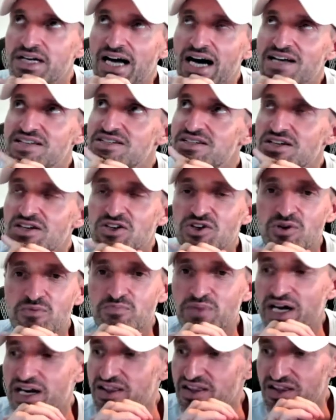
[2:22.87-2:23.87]
Guys, you're
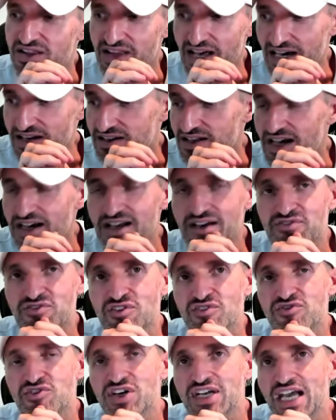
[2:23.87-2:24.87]
better than that. Uh,
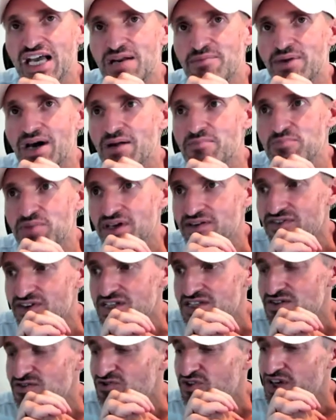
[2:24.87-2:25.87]
forget about
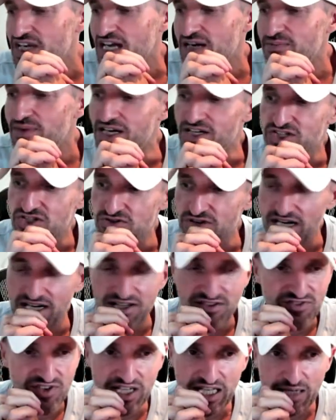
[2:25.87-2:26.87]
pivots, forget about
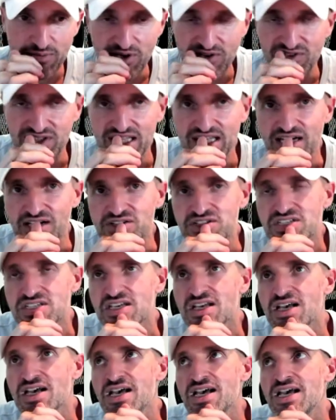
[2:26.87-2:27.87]
trading, forget about everything
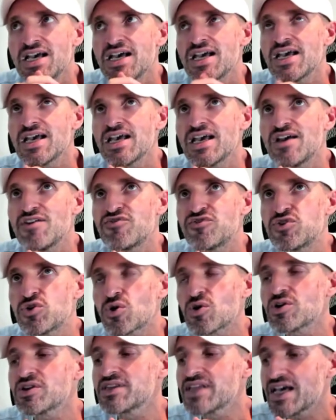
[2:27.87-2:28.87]
else. If
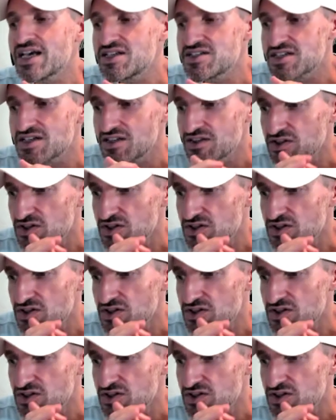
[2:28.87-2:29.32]
you're lazy